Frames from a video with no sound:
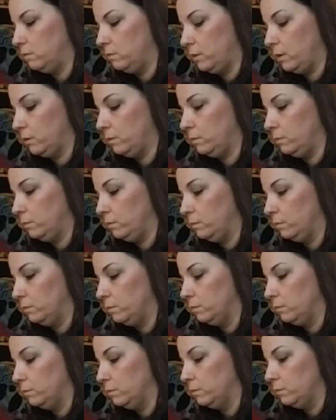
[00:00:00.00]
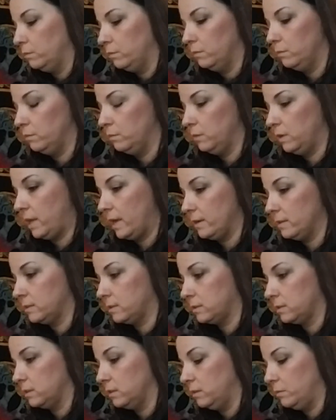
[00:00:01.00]
No?
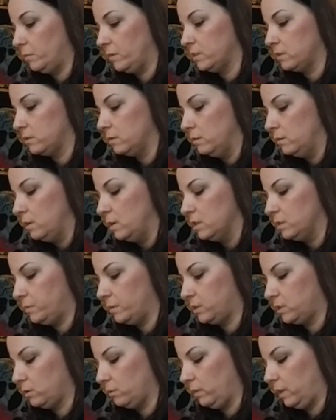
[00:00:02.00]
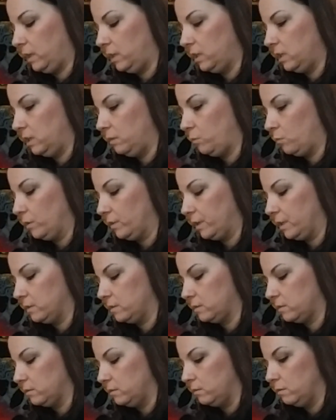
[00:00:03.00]
Yes? Am I supposed to read any more of
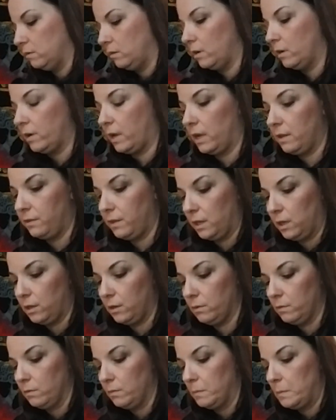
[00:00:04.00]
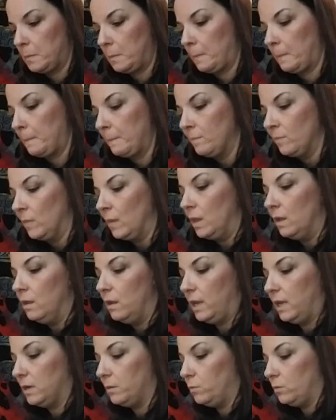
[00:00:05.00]
these? Okay, thank you.
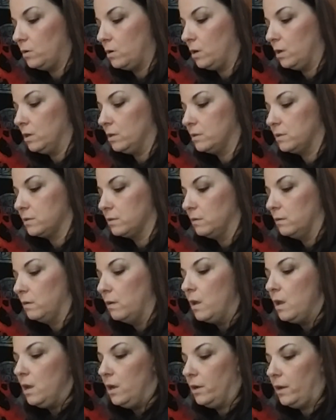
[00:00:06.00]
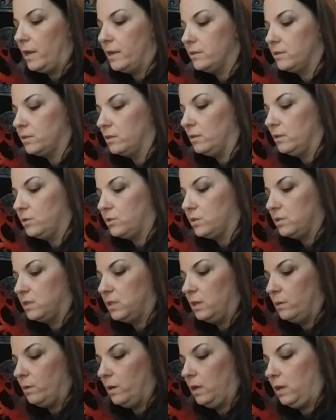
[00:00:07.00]
Animal cards. Okay, so let's just
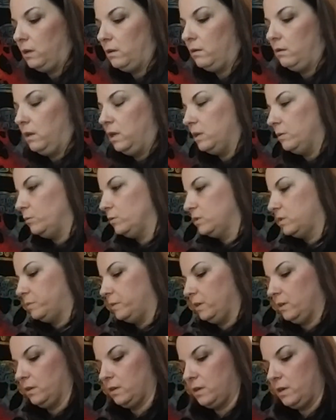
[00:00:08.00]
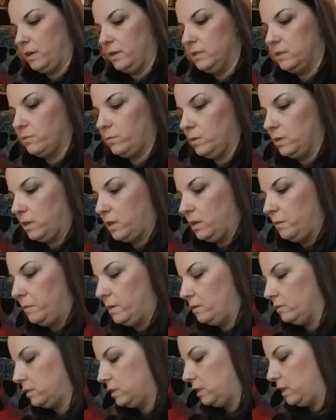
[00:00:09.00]
see what animal spirit guides want to come
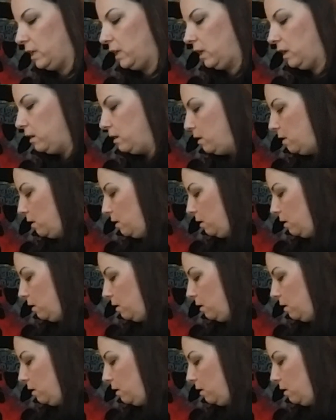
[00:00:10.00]
out today.